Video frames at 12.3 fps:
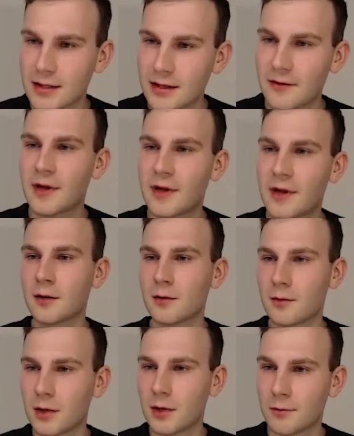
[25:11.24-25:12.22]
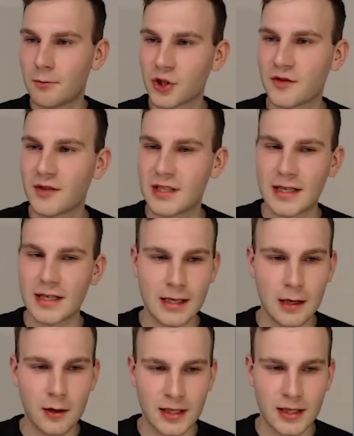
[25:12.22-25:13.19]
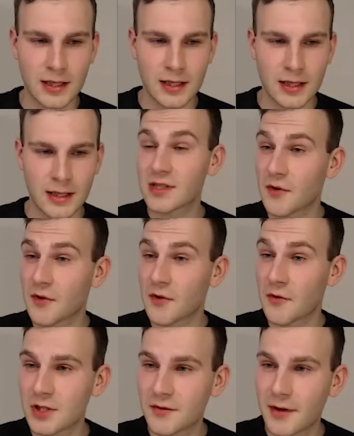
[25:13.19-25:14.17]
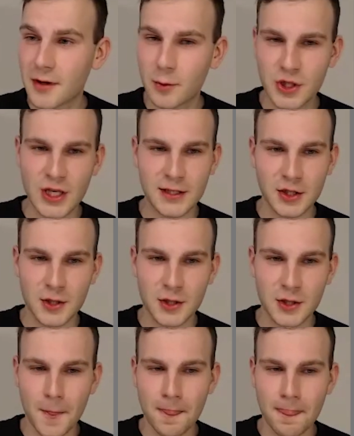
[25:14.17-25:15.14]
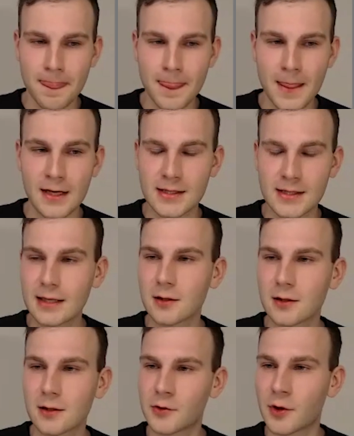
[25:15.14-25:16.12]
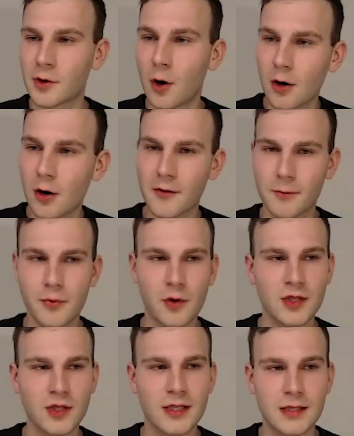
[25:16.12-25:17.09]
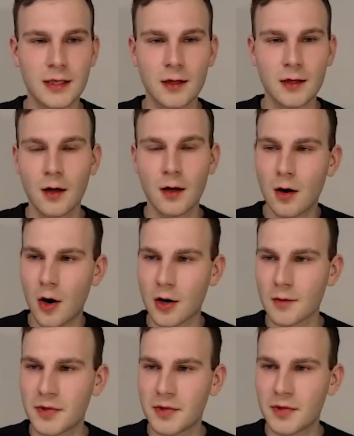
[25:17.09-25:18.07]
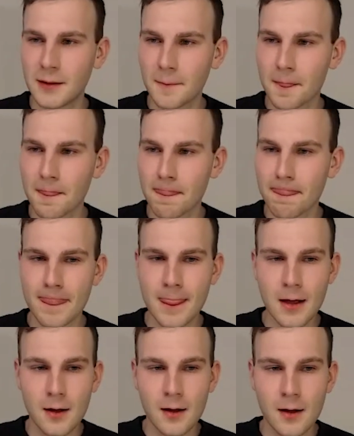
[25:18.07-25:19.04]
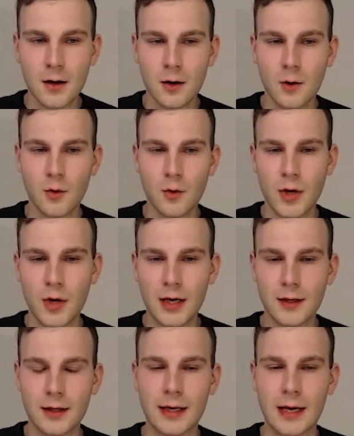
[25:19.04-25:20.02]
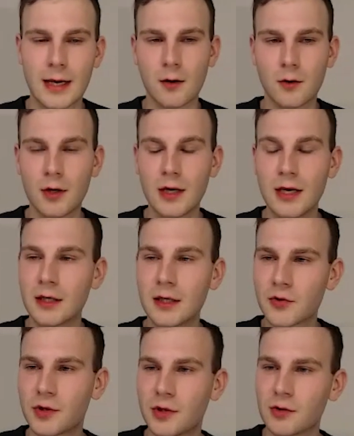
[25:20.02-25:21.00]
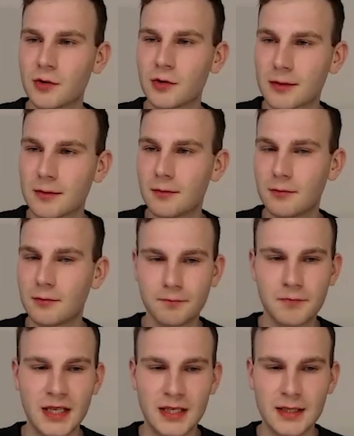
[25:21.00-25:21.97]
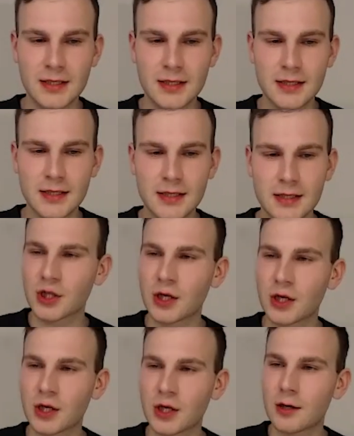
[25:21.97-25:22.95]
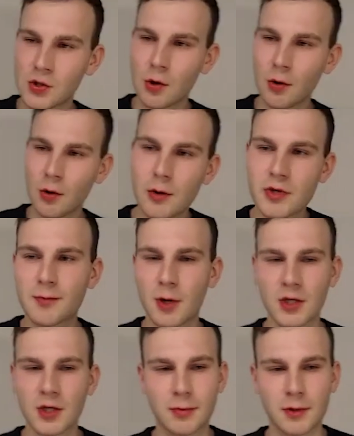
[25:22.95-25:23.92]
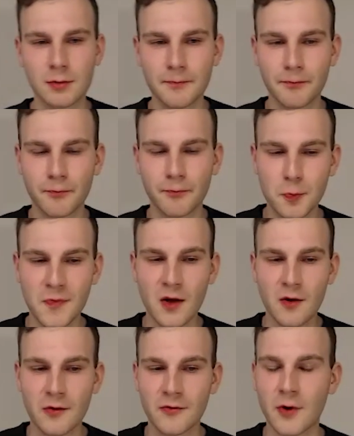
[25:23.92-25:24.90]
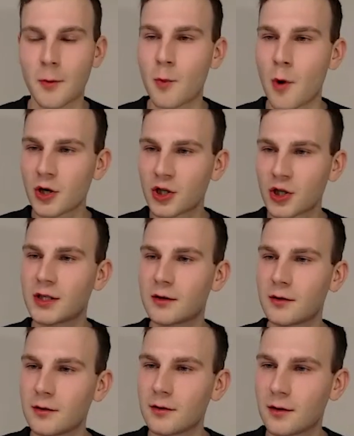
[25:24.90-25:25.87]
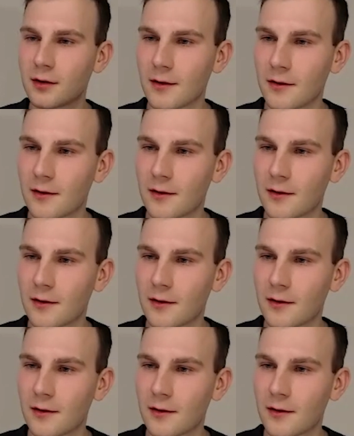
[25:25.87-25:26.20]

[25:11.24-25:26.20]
and then push the data out again. So this is the first thing we changed. Instead of doing all of the processing on a PE, we now introduce PEs, which are solely responsible for merging